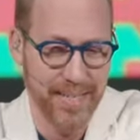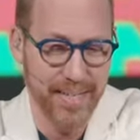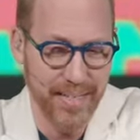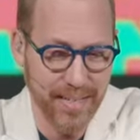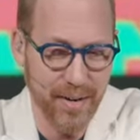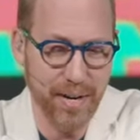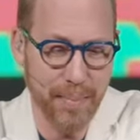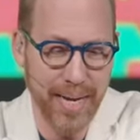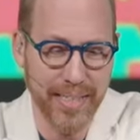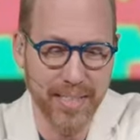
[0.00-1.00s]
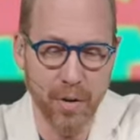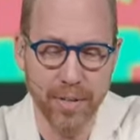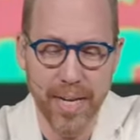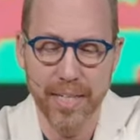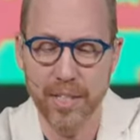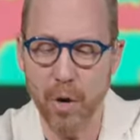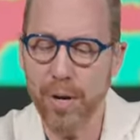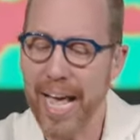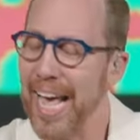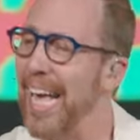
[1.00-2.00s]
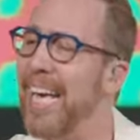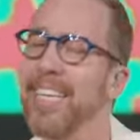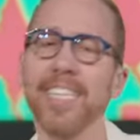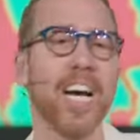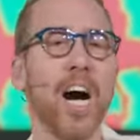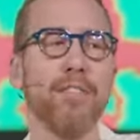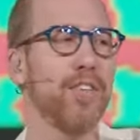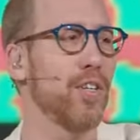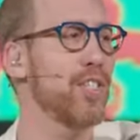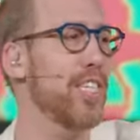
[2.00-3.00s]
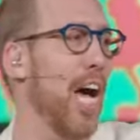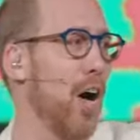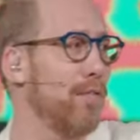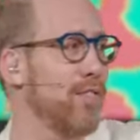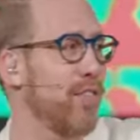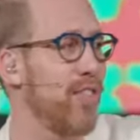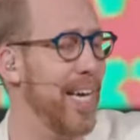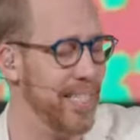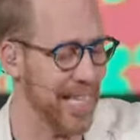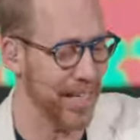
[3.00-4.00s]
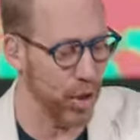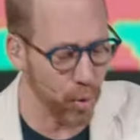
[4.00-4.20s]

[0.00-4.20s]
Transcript: You know what I mean? Don't, don't handcuff yourself to things that you